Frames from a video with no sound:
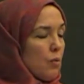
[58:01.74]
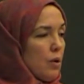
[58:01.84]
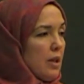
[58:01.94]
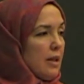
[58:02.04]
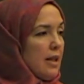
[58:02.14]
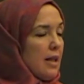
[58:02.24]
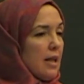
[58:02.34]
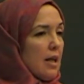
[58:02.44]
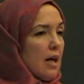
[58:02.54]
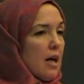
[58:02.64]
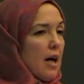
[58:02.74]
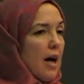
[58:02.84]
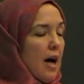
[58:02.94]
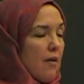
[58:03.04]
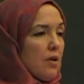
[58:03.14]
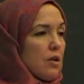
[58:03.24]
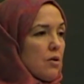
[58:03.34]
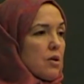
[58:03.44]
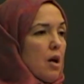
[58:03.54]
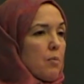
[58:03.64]
really having
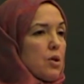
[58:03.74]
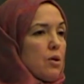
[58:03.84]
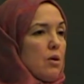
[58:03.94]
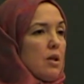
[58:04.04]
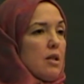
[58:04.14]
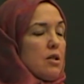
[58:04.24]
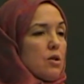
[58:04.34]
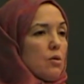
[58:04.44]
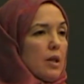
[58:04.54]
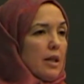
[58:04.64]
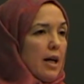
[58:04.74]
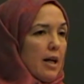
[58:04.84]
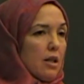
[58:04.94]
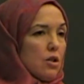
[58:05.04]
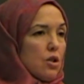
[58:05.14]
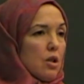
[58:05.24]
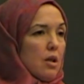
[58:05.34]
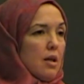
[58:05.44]
those opportunities to engage.